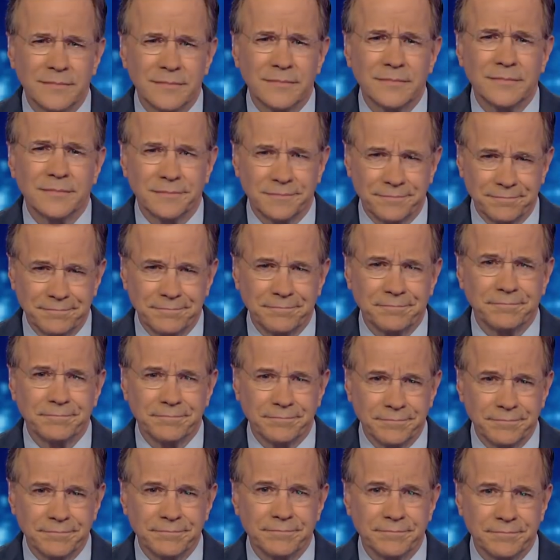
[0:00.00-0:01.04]

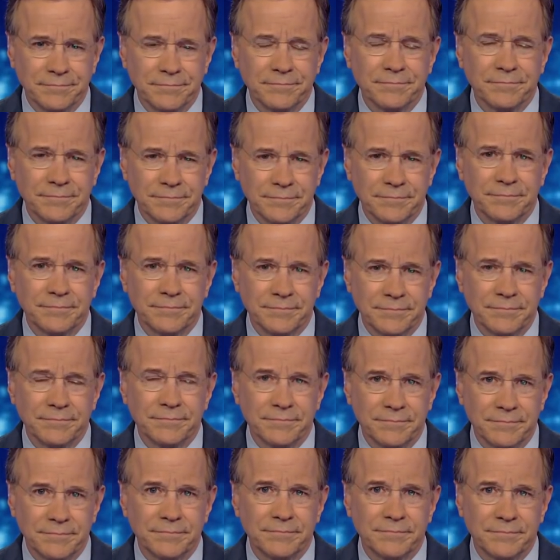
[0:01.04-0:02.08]

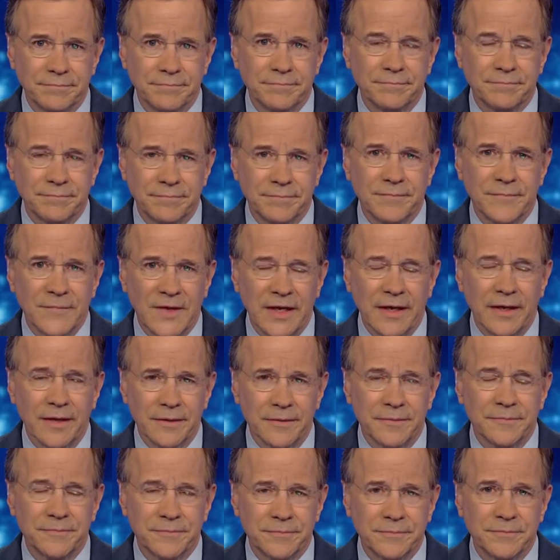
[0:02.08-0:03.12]

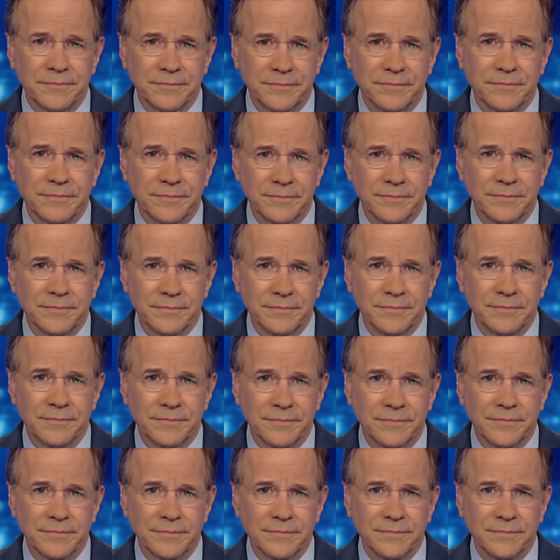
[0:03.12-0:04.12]
No words are spoken by the person on screen.